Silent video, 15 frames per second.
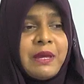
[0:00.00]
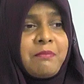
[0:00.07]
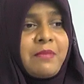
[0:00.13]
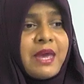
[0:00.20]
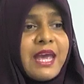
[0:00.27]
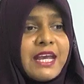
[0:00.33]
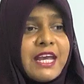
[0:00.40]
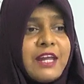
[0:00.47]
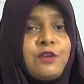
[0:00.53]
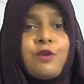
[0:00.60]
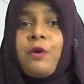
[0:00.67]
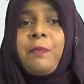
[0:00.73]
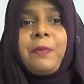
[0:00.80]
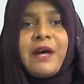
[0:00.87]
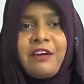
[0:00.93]
making
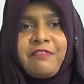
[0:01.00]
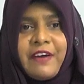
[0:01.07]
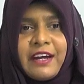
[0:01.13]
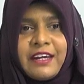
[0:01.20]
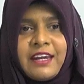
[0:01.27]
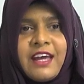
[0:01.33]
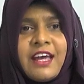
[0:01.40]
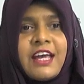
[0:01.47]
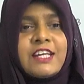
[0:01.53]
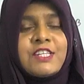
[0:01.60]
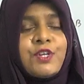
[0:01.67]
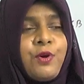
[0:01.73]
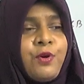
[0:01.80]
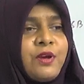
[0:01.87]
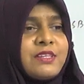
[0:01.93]
you perfect.
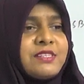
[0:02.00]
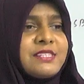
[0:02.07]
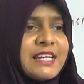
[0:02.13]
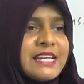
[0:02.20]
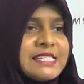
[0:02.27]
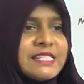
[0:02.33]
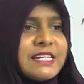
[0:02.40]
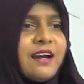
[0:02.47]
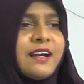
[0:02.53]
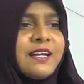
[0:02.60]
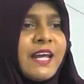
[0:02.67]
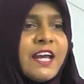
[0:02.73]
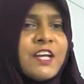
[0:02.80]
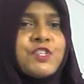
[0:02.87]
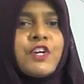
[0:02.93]
So just a
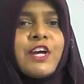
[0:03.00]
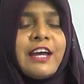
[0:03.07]
teacher